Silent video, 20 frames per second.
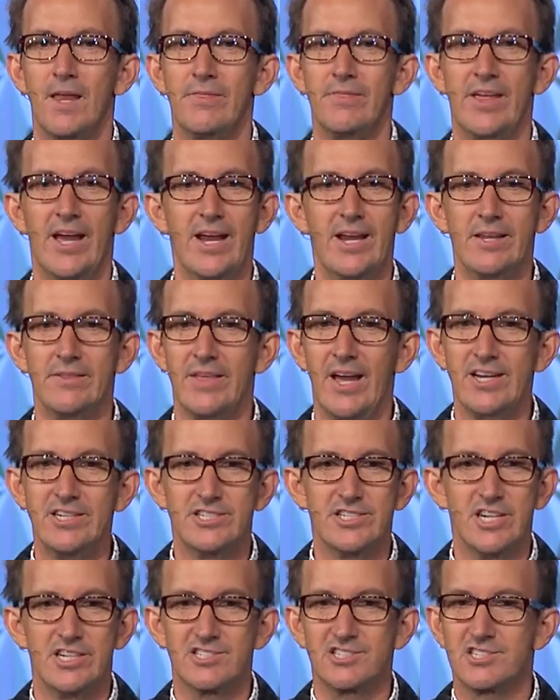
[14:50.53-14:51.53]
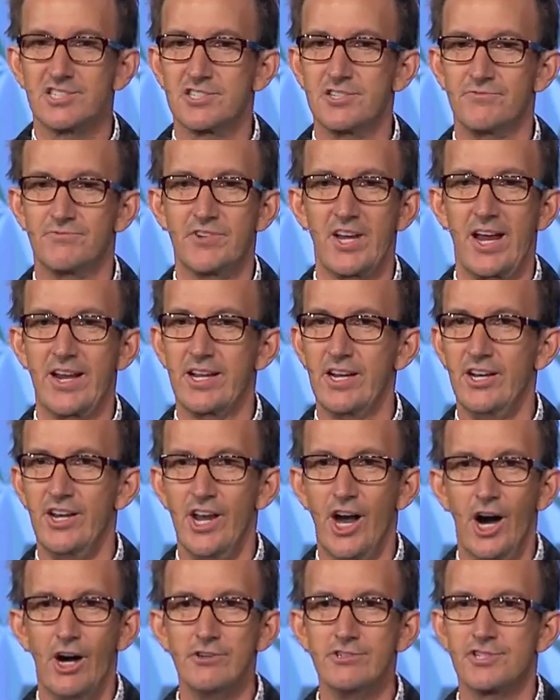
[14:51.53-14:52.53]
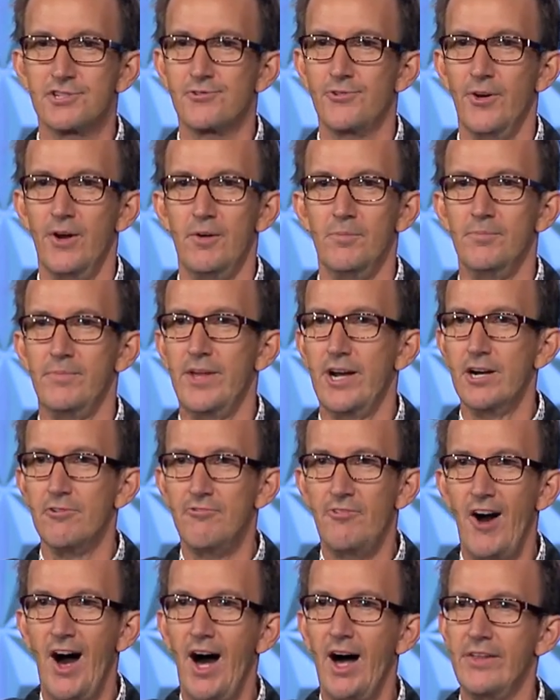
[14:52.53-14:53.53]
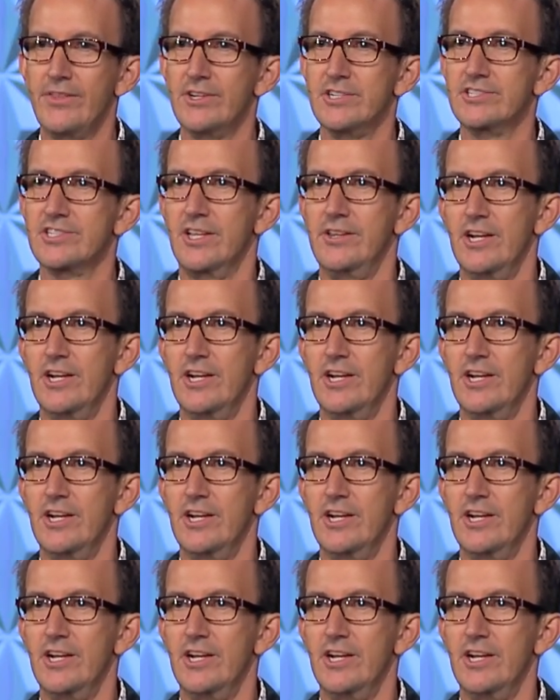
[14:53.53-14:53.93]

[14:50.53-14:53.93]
They, they just have taken notes from their fathers,